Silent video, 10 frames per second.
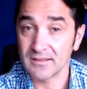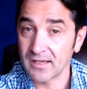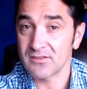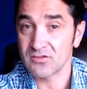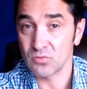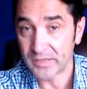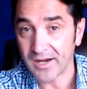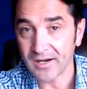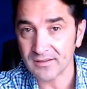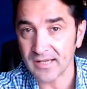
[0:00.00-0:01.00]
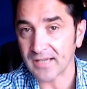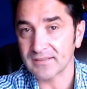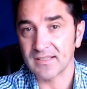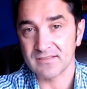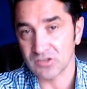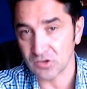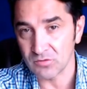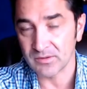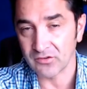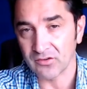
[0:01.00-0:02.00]
as we act as
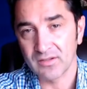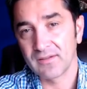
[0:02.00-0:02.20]
humans.